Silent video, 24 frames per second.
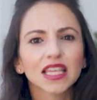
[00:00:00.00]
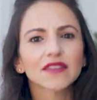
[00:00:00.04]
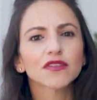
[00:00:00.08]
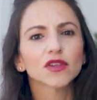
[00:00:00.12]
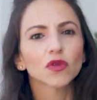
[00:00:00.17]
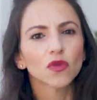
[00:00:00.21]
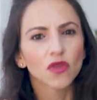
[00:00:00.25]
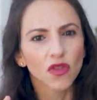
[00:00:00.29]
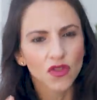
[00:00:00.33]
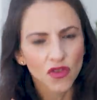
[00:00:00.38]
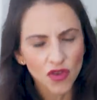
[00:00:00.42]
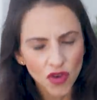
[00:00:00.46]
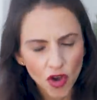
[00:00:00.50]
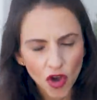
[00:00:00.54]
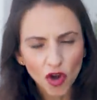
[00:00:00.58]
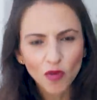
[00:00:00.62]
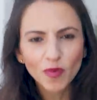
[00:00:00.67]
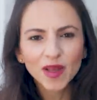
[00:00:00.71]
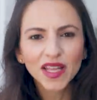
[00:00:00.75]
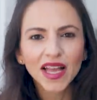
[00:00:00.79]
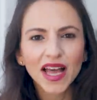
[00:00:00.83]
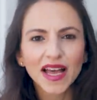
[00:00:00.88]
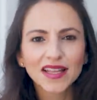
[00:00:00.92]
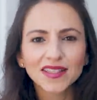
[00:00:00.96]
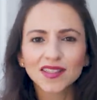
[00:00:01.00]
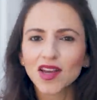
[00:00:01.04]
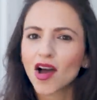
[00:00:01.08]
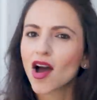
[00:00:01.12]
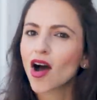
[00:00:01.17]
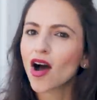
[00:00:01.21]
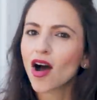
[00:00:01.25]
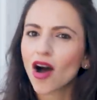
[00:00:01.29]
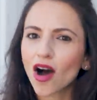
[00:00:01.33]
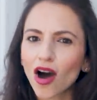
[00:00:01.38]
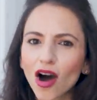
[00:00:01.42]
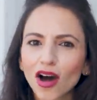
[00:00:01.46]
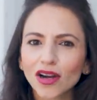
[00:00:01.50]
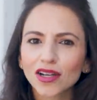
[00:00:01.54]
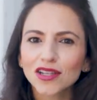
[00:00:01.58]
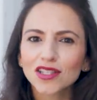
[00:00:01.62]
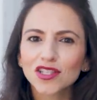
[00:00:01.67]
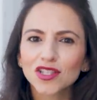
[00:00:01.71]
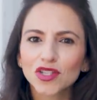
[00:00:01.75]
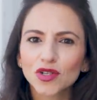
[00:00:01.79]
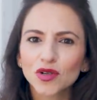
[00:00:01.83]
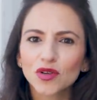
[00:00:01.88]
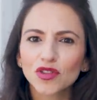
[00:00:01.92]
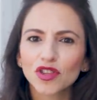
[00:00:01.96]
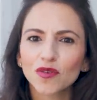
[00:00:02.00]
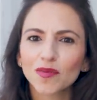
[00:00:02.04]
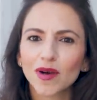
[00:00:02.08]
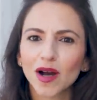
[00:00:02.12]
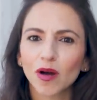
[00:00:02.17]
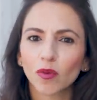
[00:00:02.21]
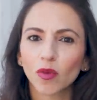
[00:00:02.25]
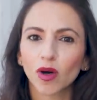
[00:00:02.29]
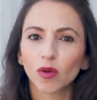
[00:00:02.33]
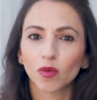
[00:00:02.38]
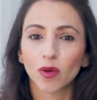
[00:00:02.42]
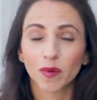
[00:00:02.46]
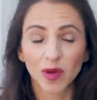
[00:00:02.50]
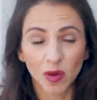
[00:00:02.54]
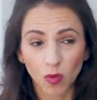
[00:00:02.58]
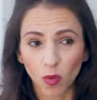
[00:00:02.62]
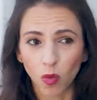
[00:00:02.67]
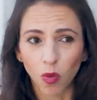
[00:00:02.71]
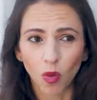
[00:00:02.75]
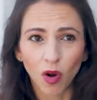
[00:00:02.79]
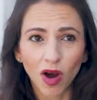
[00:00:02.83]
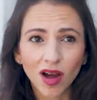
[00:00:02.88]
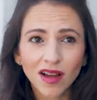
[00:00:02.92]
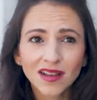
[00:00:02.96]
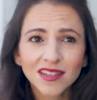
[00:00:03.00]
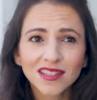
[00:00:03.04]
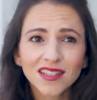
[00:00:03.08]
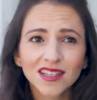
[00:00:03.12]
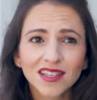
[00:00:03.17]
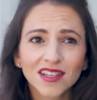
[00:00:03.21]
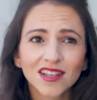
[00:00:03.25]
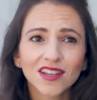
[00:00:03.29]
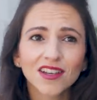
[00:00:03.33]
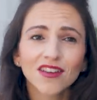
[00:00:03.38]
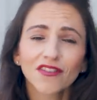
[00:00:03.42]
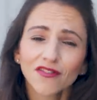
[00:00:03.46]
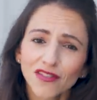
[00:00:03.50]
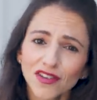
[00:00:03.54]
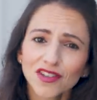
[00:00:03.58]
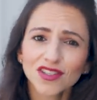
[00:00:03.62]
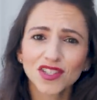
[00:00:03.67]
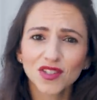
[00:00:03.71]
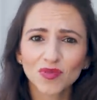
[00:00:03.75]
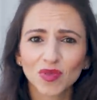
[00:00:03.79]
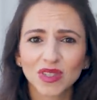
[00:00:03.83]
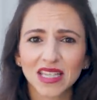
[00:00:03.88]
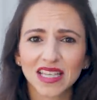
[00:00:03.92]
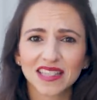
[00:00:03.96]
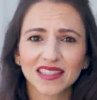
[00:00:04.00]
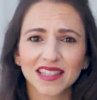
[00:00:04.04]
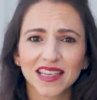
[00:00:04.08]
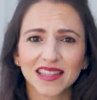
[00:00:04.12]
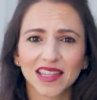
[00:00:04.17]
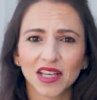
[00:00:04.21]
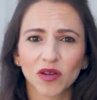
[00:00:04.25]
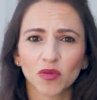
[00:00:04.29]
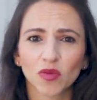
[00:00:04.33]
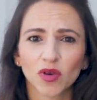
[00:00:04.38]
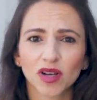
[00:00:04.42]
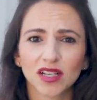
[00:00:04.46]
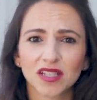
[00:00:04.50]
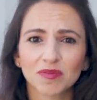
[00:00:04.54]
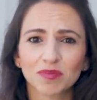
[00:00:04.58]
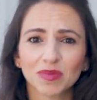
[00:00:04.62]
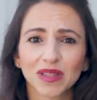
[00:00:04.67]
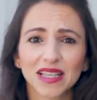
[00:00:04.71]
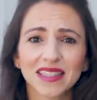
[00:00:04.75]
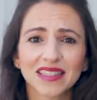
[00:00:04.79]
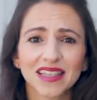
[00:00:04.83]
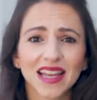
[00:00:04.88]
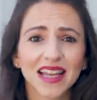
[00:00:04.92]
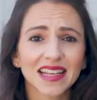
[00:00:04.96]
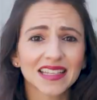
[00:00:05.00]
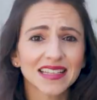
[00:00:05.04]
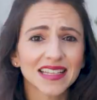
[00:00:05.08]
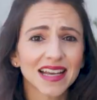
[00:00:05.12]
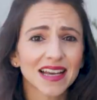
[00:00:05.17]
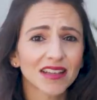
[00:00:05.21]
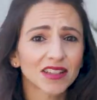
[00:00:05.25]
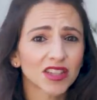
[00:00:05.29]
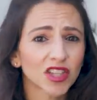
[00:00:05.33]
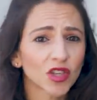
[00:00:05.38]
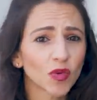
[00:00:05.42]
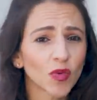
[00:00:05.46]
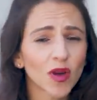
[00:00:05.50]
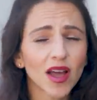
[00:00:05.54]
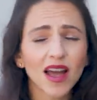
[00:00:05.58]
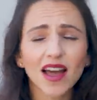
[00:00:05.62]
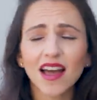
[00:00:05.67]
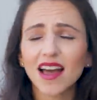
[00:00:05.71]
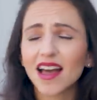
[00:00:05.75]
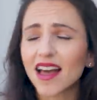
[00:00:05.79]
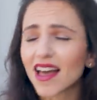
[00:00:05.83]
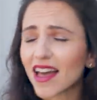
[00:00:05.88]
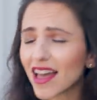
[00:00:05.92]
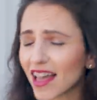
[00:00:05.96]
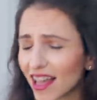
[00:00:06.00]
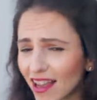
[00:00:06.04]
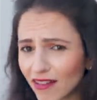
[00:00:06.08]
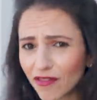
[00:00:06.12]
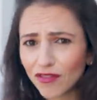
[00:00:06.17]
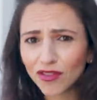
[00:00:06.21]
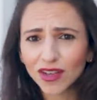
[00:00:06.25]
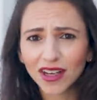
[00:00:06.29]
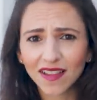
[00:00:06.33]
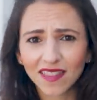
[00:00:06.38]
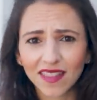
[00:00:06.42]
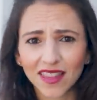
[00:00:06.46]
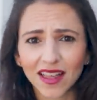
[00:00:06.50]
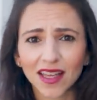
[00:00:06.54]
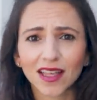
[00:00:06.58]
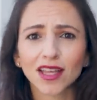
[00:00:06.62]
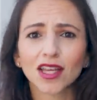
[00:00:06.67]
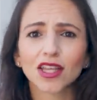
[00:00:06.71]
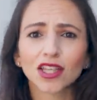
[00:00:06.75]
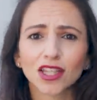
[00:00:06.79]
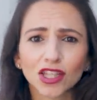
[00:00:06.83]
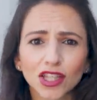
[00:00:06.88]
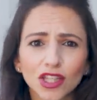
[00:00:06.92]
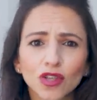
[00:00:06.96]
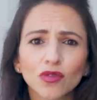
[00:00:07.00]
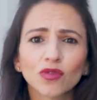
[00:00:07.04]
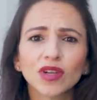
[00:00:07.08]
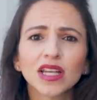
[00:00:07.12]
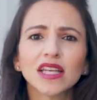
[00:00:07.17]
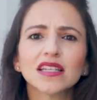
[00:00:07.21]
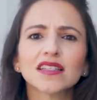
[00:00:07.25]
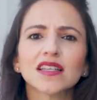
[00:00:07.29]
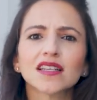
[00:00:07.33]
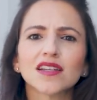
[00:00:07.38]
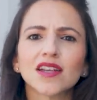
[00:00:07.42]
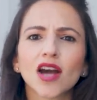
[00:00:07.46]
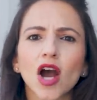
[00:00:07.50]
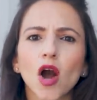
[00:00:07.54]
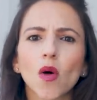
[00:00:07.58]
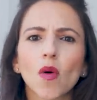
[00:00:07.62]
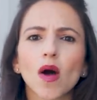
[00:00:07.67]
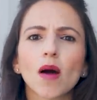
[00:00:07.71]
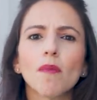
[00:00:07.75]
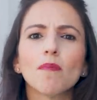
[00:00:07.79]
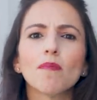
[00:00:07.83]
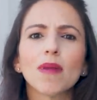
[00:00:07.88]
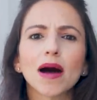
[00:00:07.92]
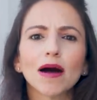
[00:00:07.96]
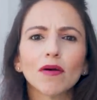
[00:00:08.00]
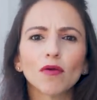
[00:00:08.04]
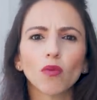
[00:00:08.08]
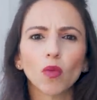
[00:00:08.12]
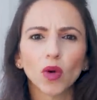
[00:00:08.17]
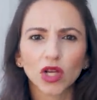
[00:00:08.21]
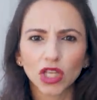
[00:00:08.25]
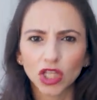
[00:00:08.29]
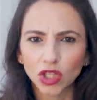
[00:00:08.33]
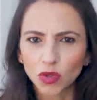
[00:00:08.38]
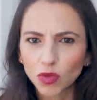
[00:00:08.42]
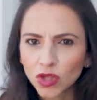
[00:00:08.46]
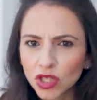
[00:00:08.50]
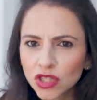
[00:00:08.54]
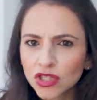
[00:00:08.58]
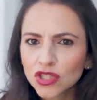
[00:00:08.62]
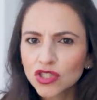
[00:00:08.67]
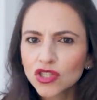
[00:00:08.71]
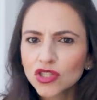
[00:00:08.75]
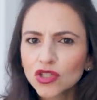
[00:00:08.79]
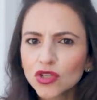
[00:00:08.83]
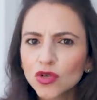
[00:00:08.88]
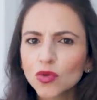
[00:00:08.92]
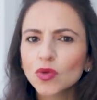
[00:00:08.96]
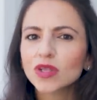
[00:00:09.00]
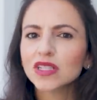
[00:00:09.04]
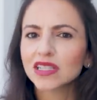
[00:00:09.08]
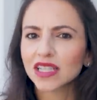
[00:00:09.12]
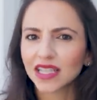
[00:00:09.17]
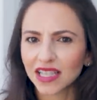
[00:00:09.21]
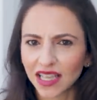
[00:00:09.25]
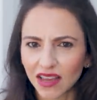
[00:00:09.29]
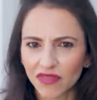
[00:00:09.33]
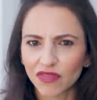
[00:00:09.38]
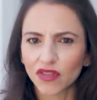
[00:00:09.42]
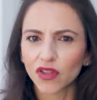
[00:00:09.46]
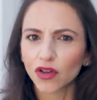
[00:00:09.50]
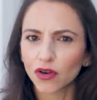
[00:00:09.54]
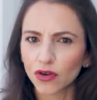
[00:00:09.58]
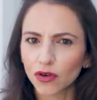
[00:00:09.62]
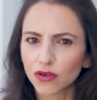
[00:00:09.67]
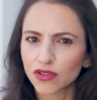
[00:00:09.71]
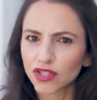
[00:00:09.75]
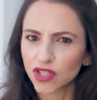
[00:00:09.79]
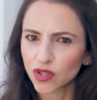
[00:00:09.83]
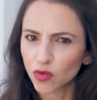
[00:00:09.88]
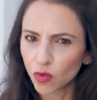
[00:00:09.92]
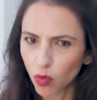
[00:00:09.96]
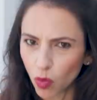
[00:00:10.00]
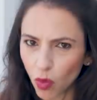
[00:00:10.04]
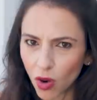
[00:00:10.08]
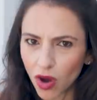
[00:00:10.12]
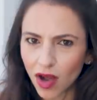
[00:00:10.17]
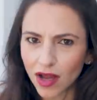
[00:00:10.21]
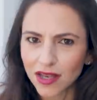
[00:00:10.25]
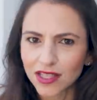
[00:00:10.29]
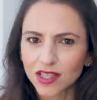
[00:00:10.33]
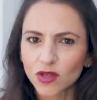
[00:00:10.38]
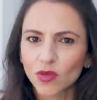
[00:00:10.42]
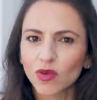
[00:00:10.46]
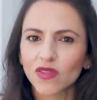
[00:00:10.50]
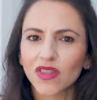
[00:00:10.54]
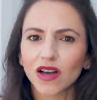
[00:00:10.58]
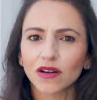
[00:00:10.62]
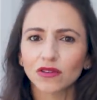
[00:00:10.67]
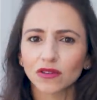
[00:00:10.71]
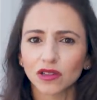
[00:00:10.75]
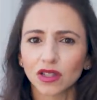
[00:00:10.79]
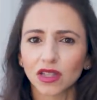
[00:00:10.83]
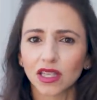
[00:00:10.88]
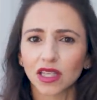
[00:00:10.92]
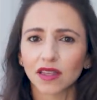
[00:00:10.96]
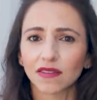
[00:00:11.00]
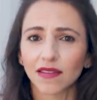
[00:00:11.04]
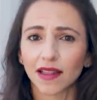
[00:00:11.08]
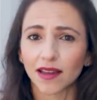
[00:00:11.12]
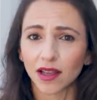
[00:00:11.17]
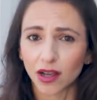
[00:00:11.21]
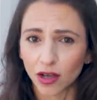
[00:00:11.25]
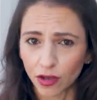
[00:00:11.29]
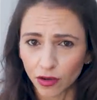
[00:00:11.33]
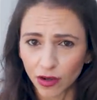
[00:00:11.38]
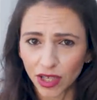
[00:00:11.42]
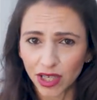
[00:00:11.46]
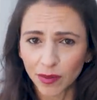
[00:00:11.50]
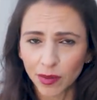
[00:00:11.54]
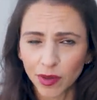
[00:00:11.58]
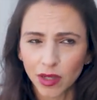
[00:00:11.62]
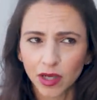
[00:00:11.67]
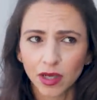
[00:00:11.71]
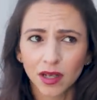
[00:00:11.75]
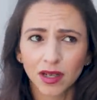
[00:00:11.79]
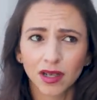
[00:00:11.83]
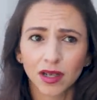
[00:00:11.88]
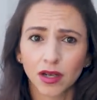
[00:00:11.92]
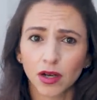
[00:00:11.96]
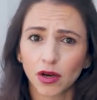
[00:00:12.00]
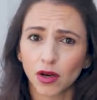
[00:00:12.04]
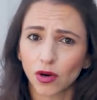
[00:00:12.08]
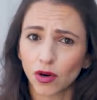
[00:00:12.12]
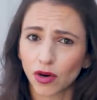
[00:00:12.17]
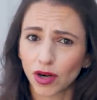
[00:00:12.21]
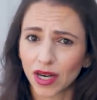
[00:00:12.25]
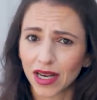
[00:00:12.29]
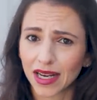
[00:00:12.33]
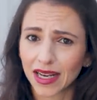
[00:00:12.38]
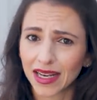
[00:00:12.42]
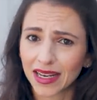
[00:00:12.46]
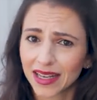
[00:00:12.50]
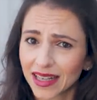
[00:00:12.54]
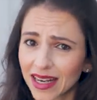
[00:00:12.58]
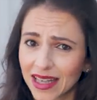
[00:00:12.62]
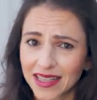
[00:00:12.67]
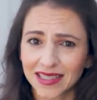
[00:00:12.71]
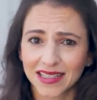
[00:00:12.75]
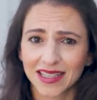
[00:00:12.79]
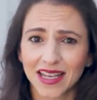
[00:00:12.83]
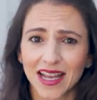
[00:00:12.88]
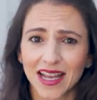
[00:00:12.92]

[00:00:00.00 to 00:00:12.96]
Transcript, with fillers: give you the no BS, honest truth about what women want versus what they say they want. Plus, I tell you everything you need to know about what you can do to get the girls you want without looking like a creep or a nice